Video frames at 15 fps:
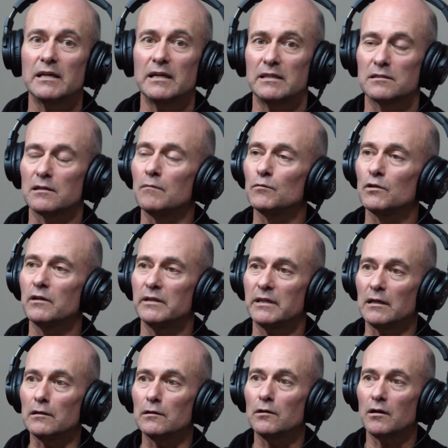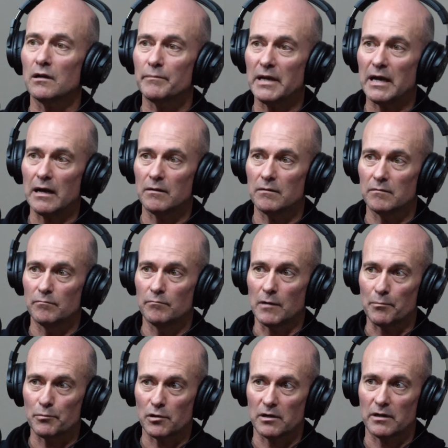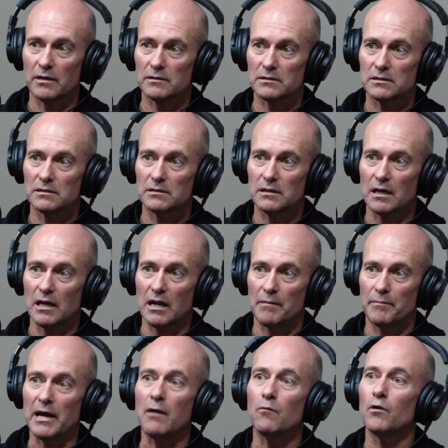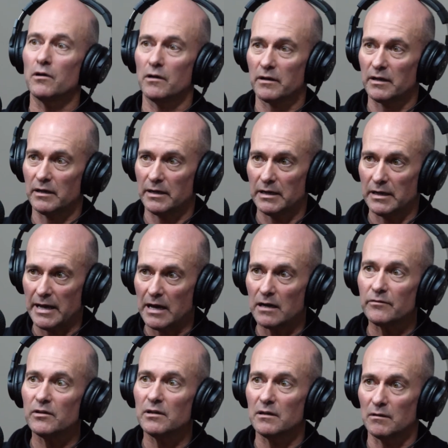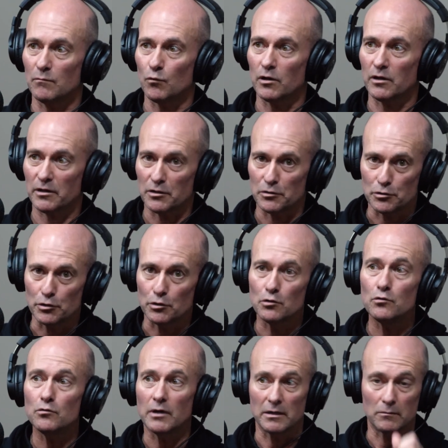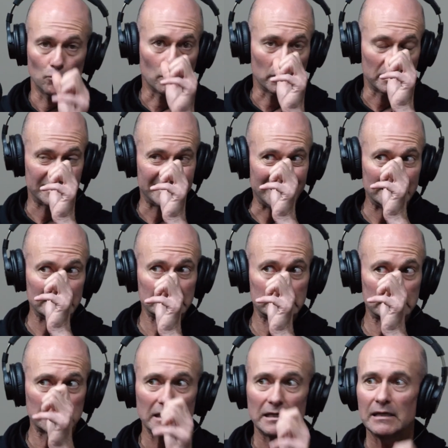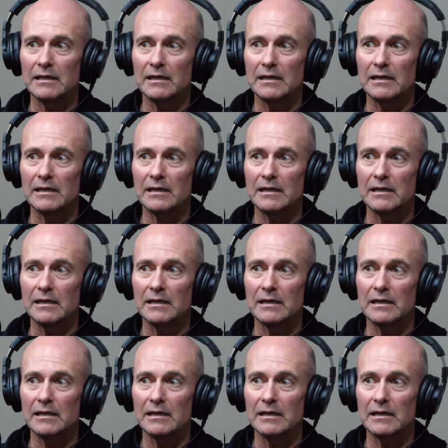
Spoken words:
is I'm learning a lot about my product and about what I can get out of it and what I can do and what it does,